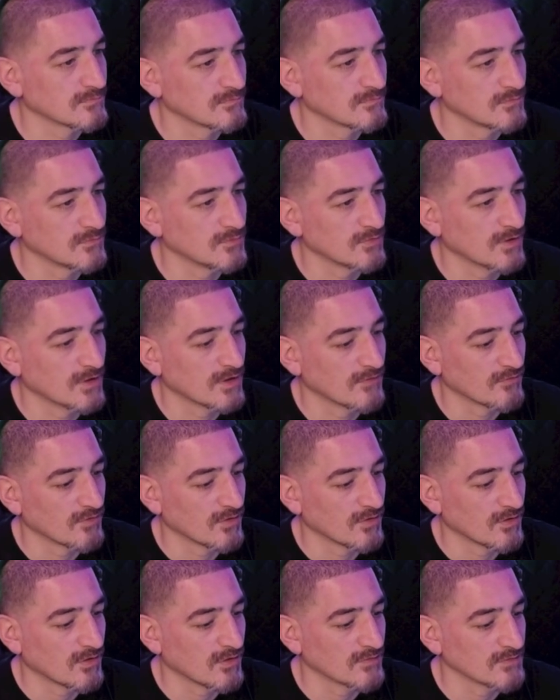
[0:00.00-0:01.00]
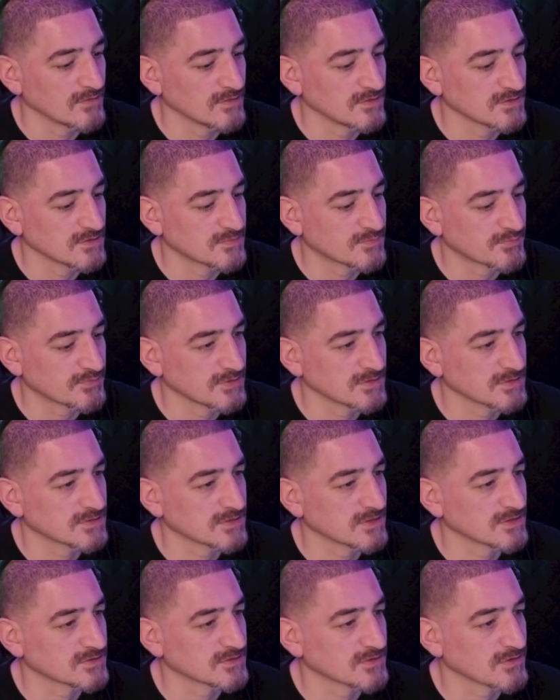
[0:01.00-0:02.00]
You have all these
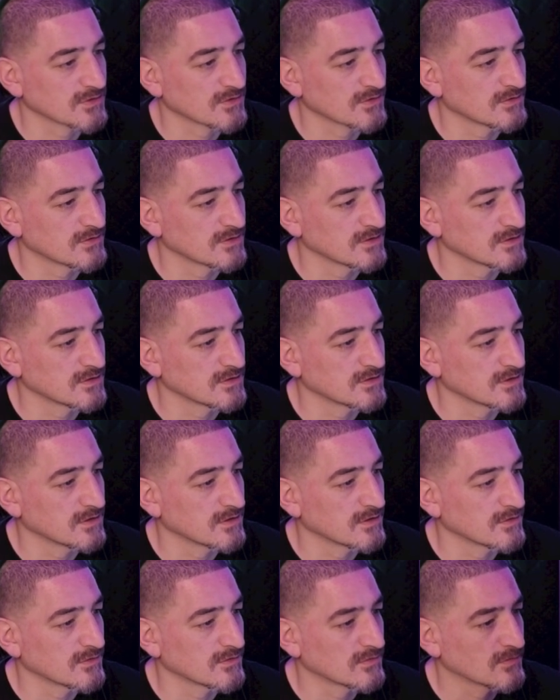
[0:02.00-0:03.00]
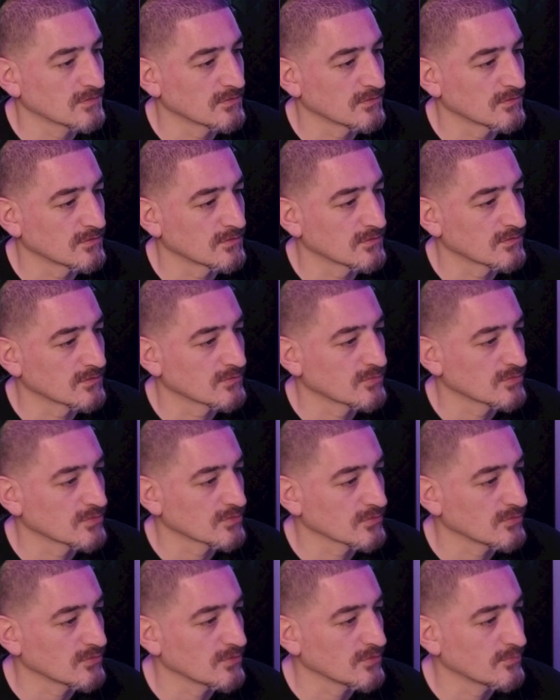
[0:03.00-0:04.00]
presets already in here, or quote
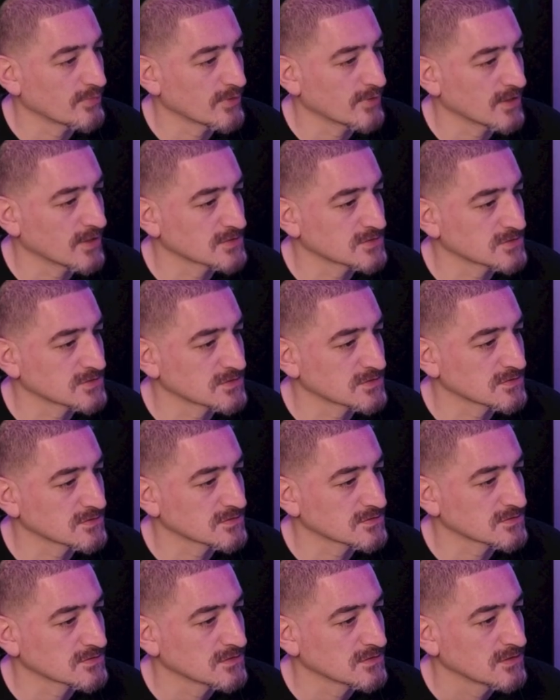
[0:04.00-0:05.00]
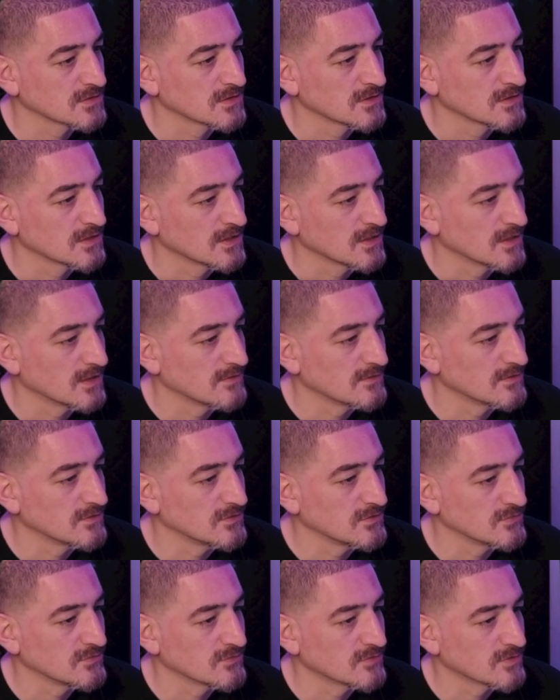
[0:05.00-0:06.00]
unquote patches. And
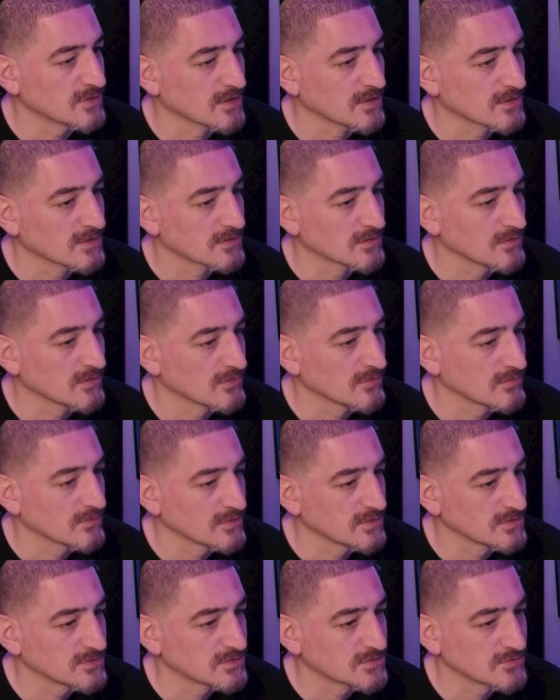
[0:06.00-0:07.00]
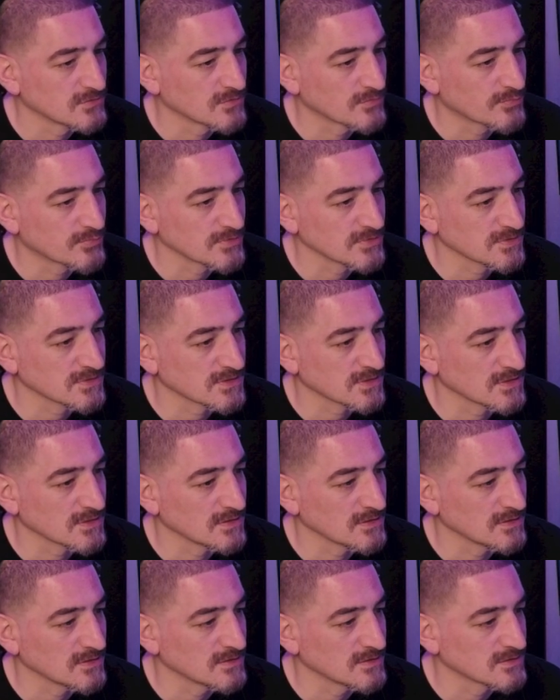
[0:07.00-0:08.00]
then you can go into the preset
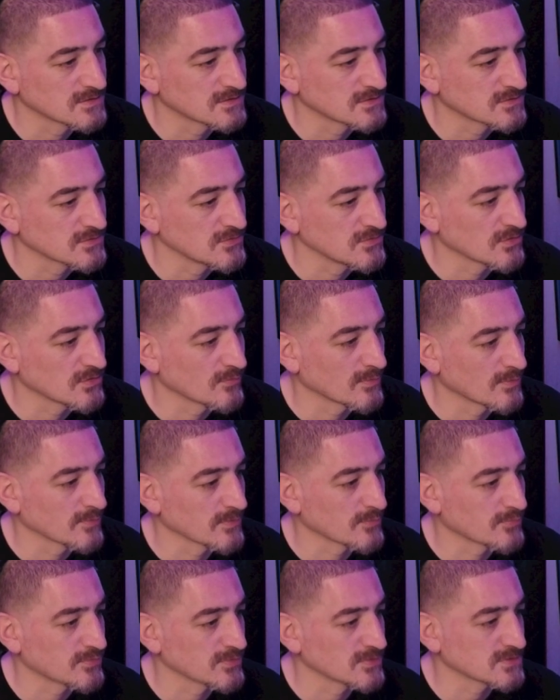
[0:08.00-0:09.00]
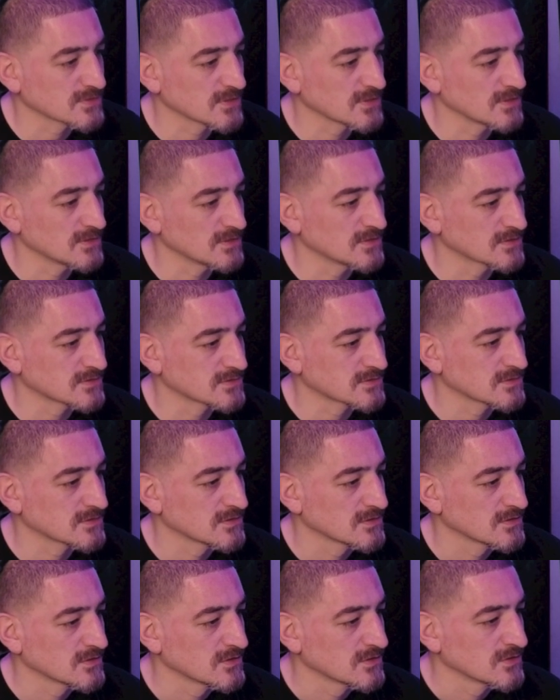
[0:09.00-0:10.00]
list. So you can open up the preset list.
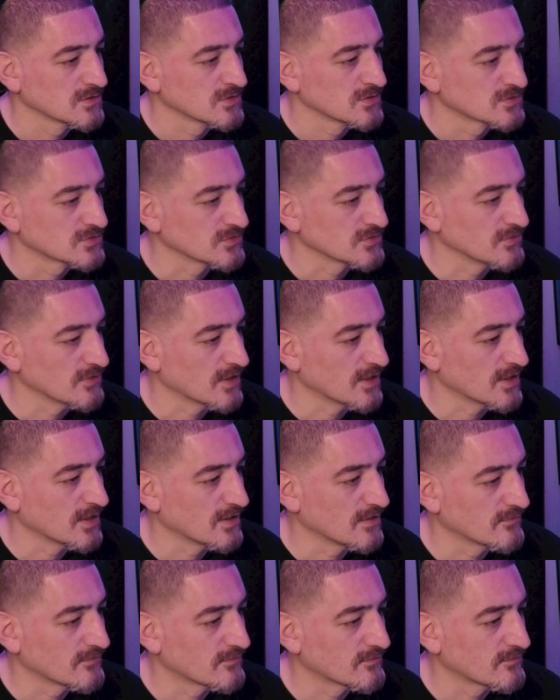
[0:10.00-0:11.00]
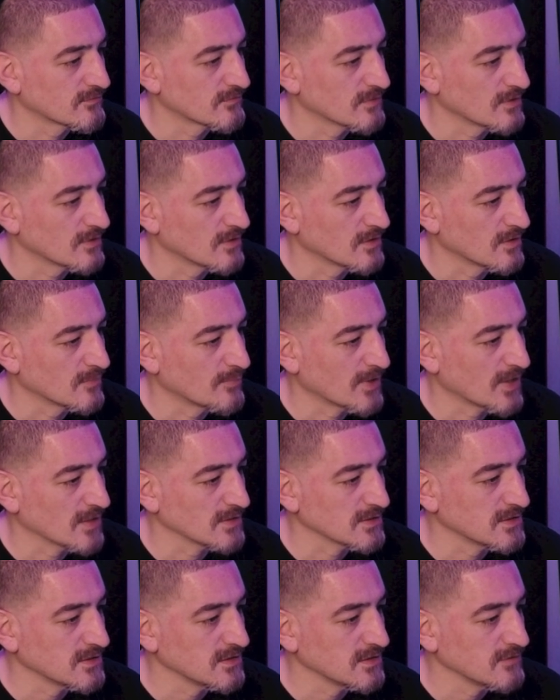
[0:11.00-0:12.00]
So you have
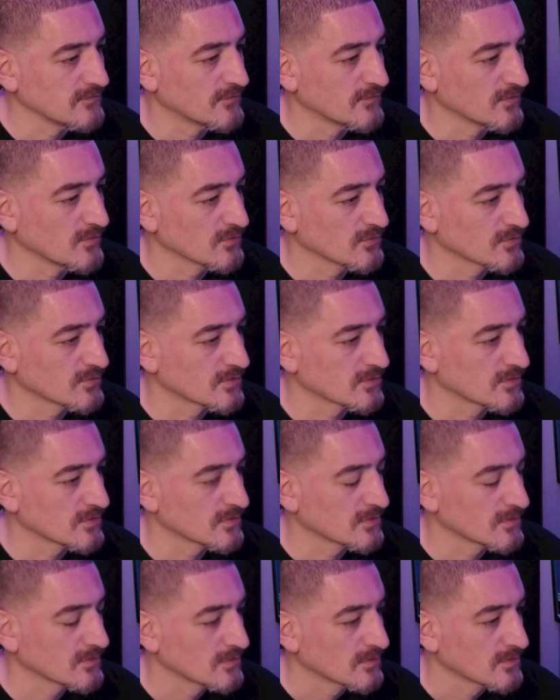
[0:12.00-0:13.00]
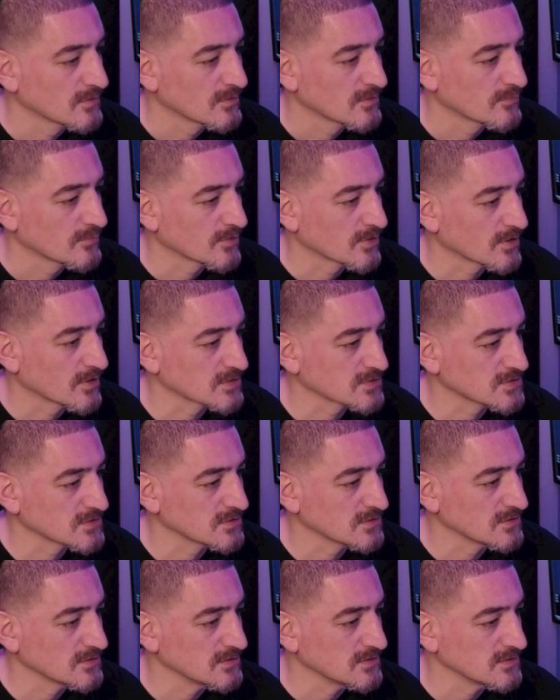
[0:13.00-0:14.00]
polykey folder,
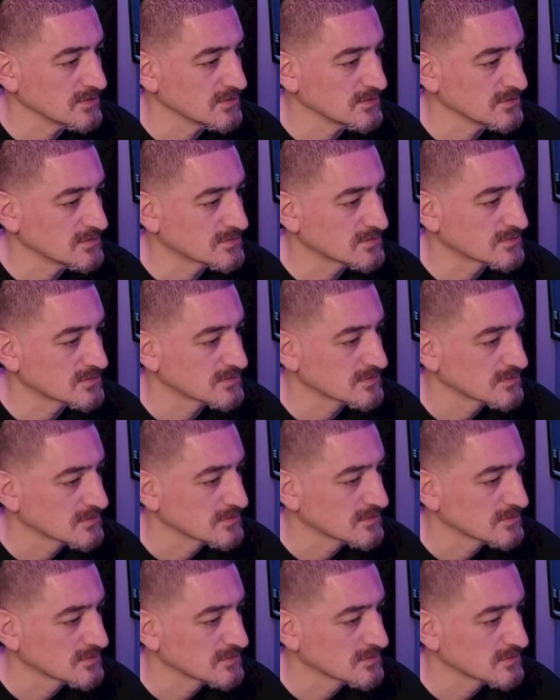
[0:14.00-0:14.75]
percussion, leads,